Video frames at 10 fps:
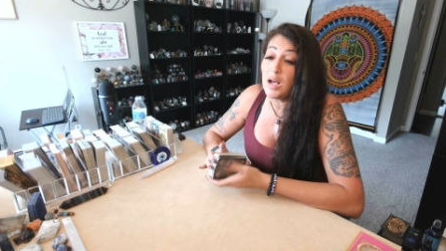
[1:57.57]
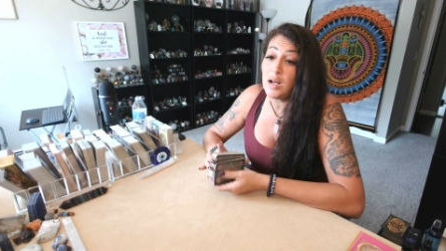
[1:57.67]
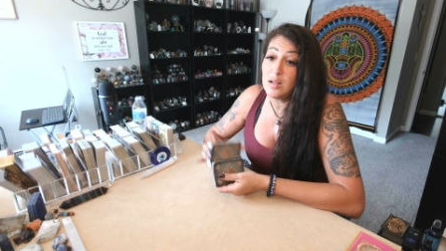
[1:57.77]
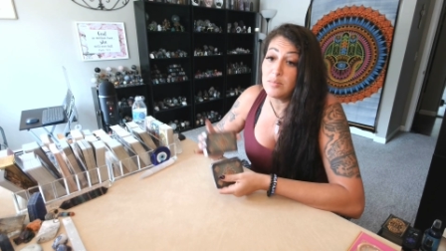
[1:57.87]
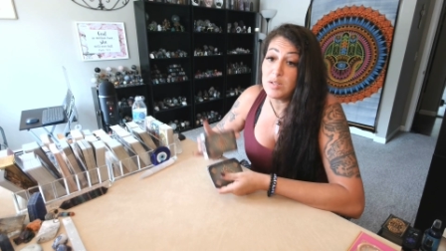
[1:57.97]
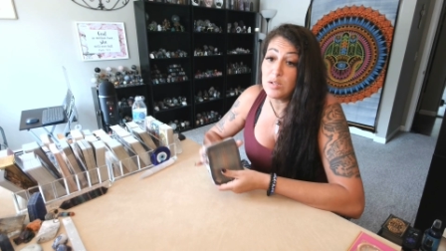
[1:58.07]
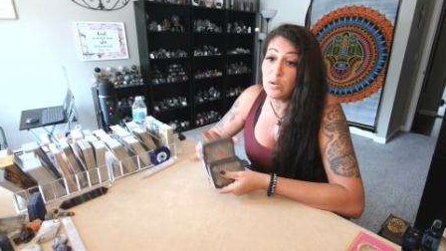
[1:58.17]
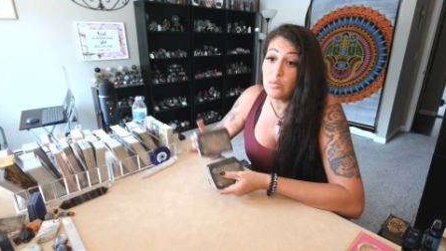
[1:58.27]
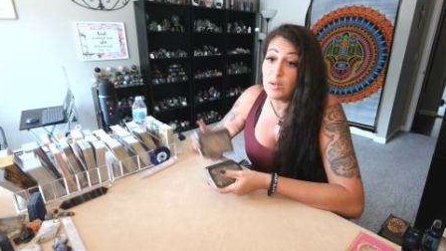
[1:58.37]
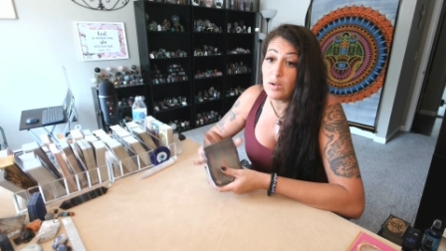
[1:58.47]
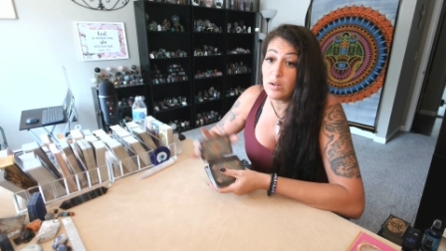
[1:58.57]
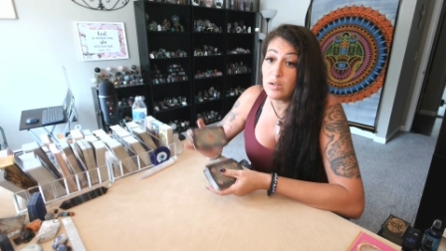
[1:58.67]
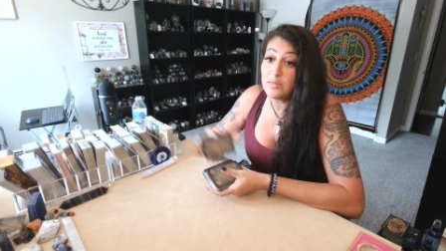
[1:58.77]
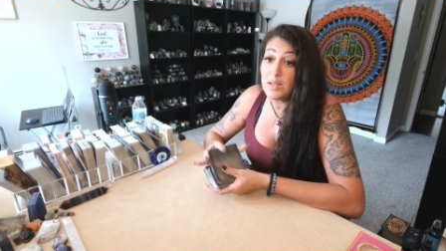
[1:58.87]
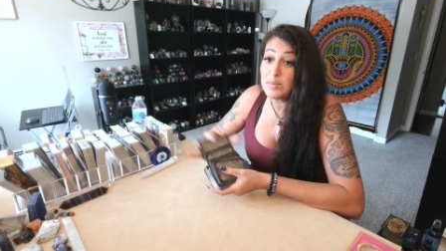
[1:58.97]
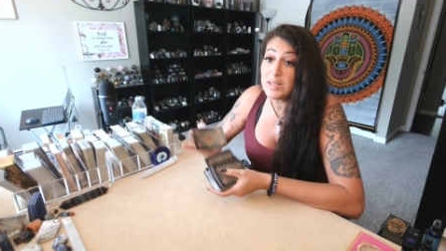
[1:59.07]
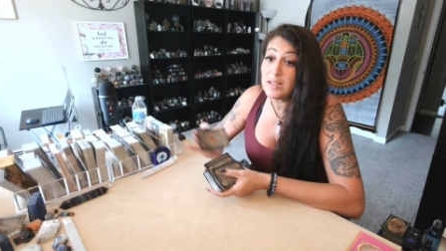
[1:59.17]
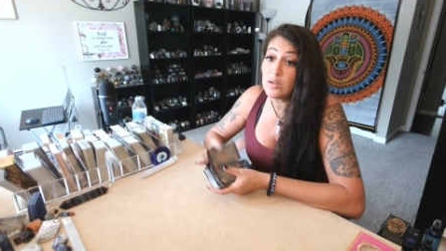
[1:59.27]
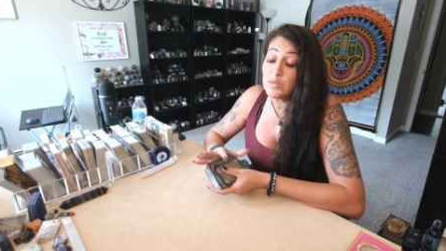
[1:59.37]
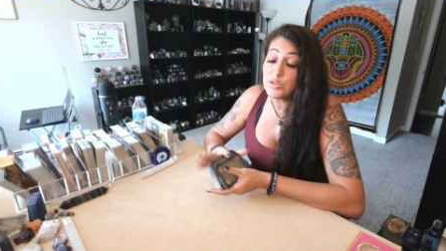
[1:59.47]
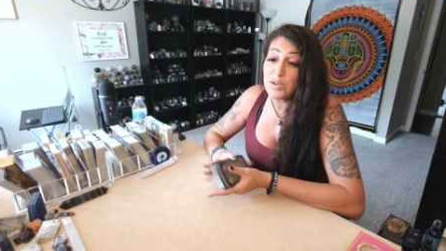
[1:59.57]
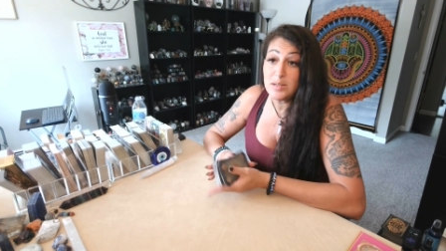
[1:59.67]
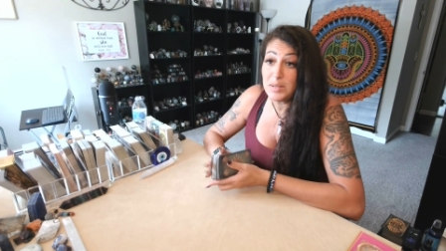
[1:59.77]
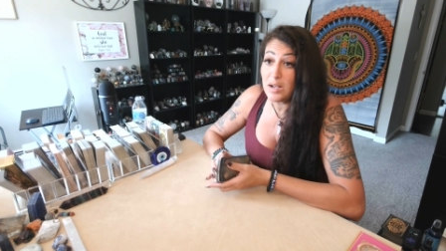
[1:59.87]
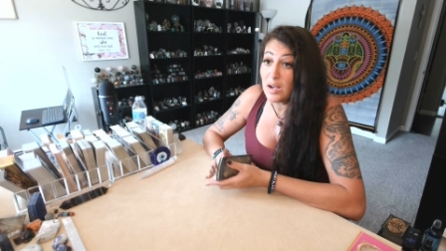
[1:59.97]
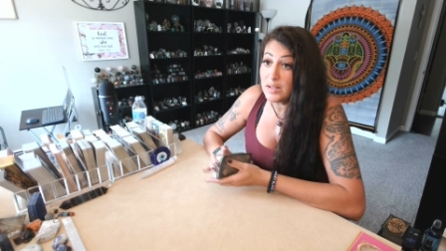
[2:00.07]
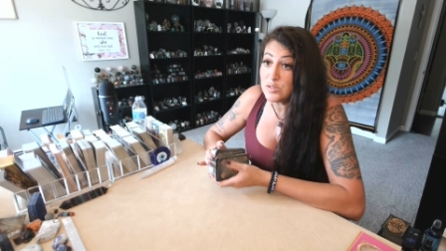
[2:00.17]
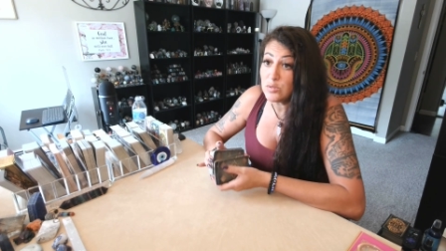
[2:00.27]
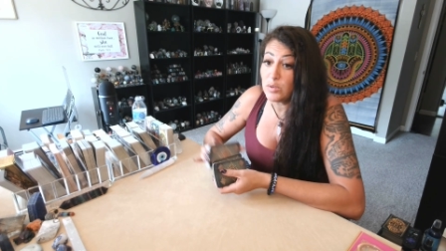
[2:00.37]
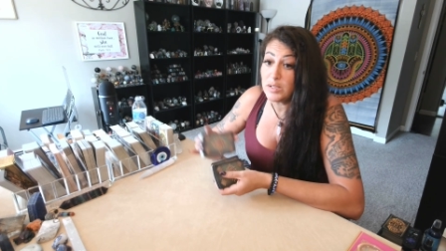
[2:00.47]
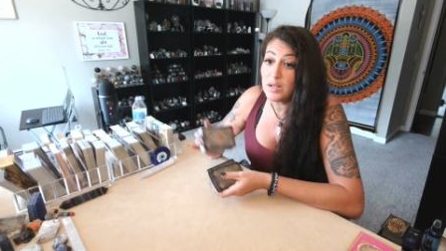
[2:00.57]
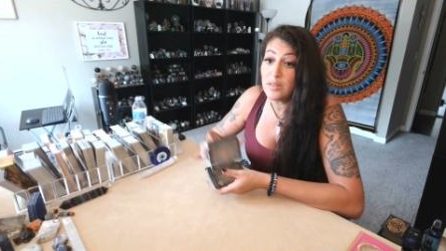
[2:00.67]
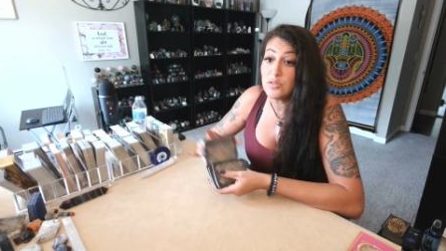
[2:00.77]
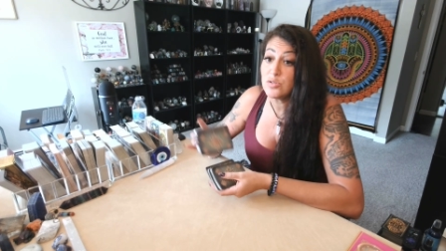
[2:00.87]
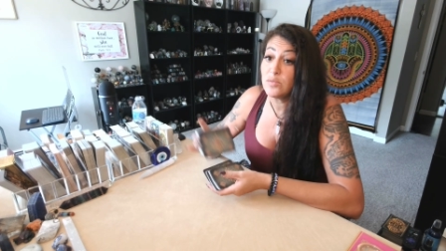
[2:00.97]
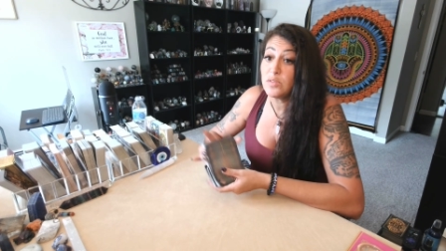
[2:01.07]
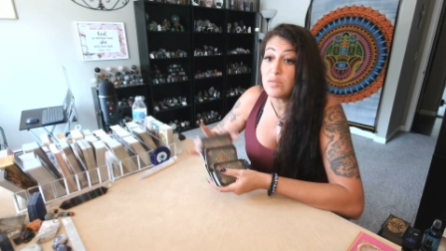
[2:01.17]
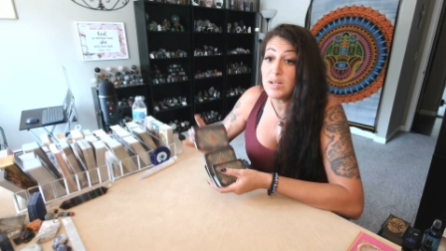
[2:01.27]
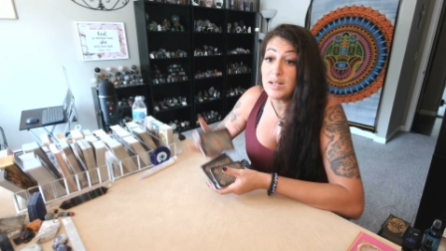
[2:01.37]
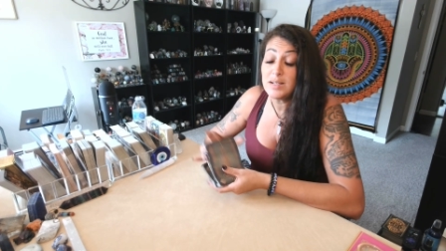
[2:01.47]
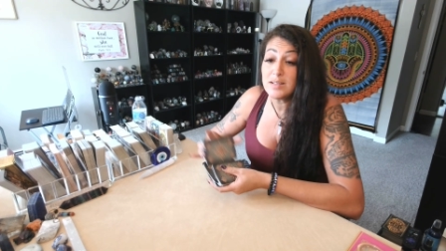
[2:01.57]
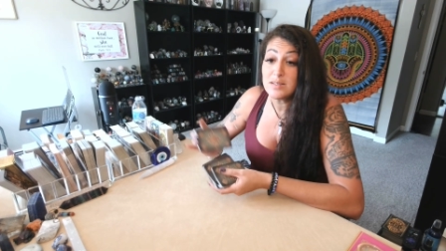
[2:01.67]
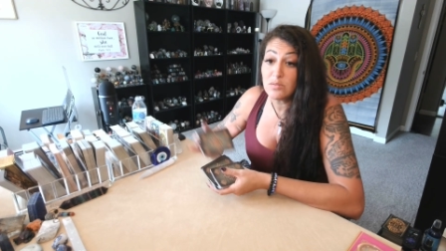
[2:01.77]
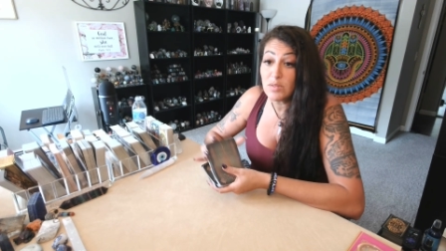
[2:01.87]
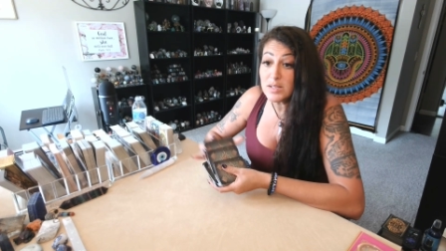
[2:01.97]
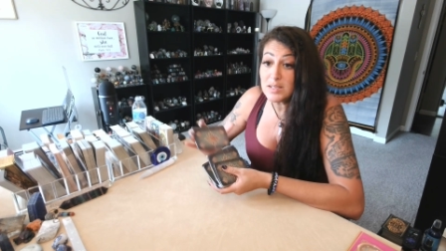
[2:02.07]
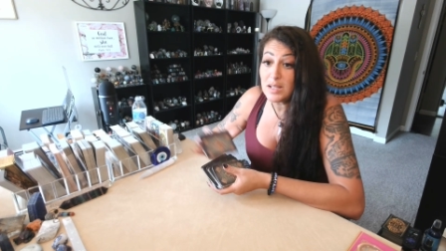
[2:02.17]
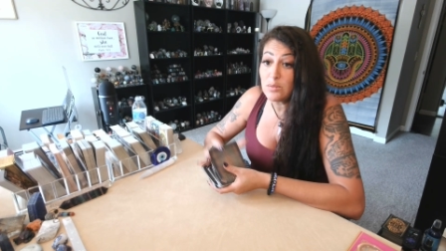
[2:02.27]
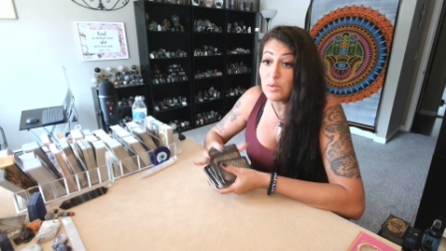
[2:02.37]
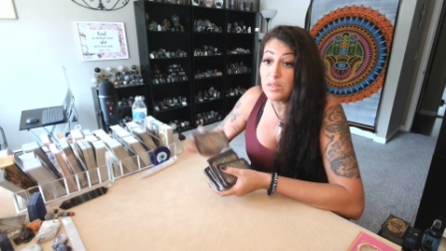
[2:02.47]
Um, you know, we are a family here and we try to be kind to one another so if the reading doesn't resonate with